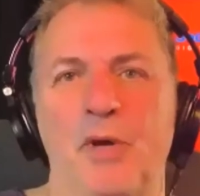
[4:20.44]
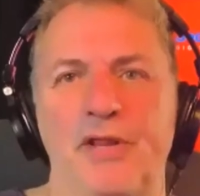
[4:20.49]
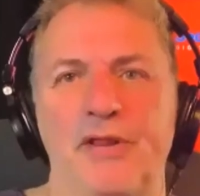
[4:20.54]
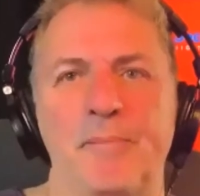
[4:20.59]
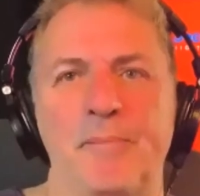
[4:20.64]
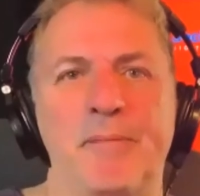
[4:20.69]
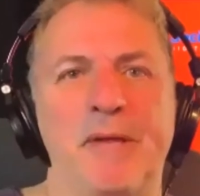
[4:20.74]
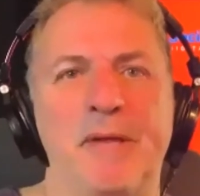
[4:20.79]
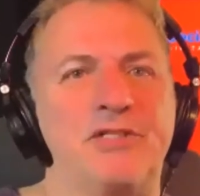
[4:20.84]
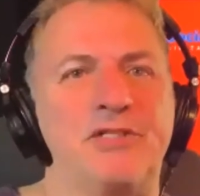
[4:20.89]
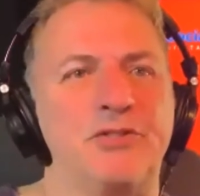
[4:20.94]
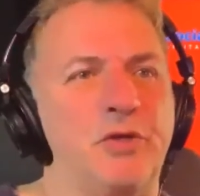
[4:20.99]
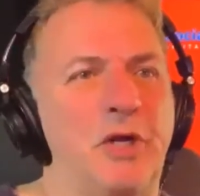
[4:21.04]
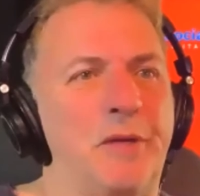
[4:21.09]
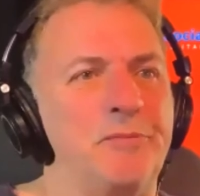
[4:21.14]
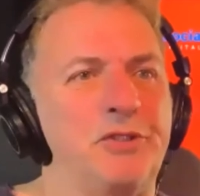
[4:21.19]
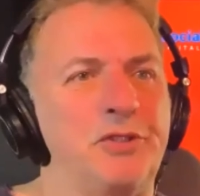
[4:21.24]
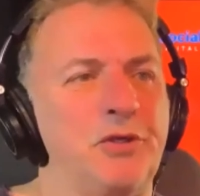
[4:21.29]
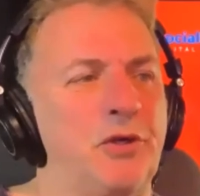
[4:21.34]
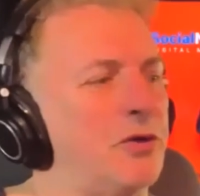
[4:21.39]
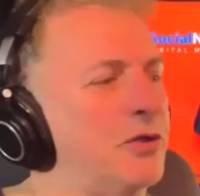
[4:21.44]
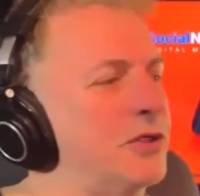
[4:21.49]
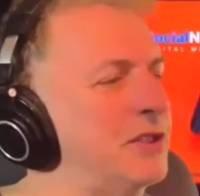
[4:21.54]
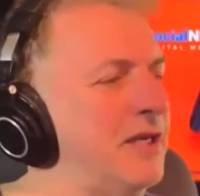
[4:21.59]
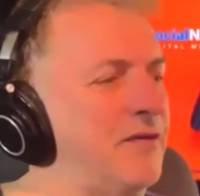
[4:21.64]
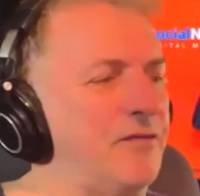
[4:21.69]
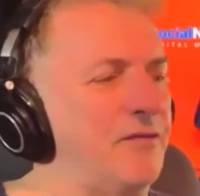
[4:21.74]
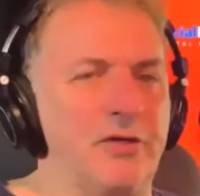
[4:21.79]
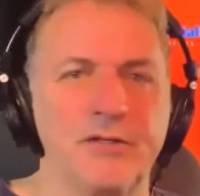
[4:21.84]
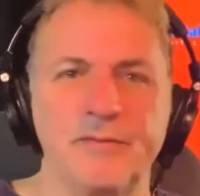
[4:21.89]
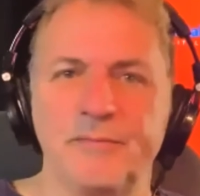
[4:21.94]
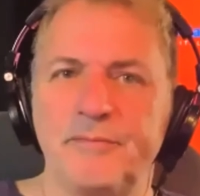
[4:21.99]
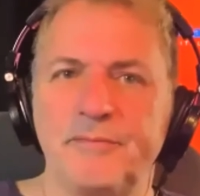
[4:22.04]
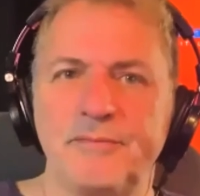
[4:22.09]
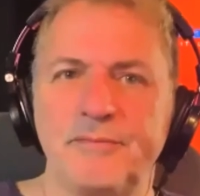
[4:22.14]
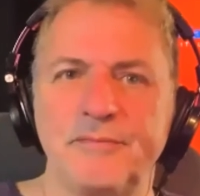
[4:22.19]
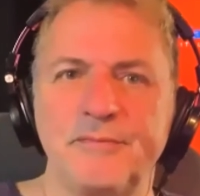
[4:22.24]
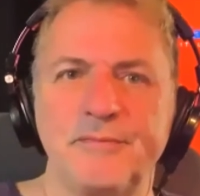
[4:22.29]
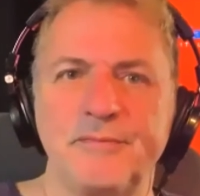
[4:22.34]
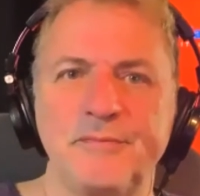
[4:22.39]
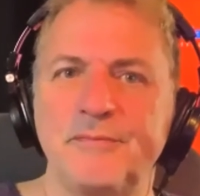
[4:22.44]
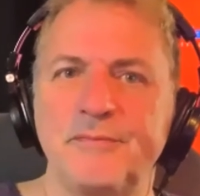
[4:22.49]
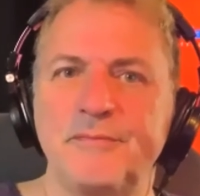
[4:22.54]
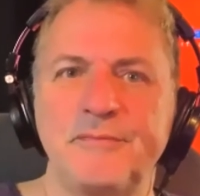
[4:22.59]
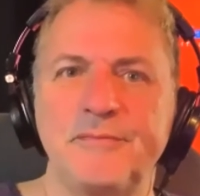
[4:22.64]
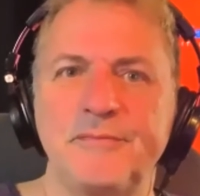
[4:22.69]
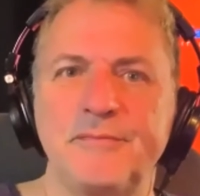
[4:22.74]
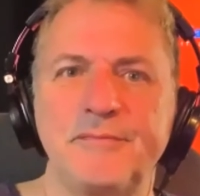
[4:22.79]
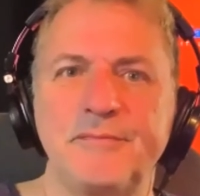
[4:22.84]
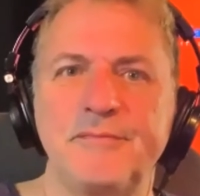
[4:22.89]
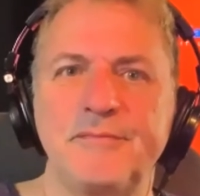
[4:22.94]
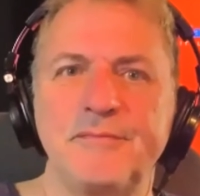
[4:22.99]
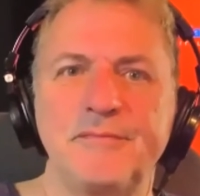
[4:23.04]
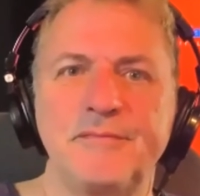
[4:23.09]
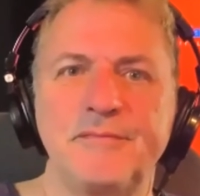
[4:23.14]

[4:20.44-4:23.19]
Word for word: of the best drum solos ever. Yeah,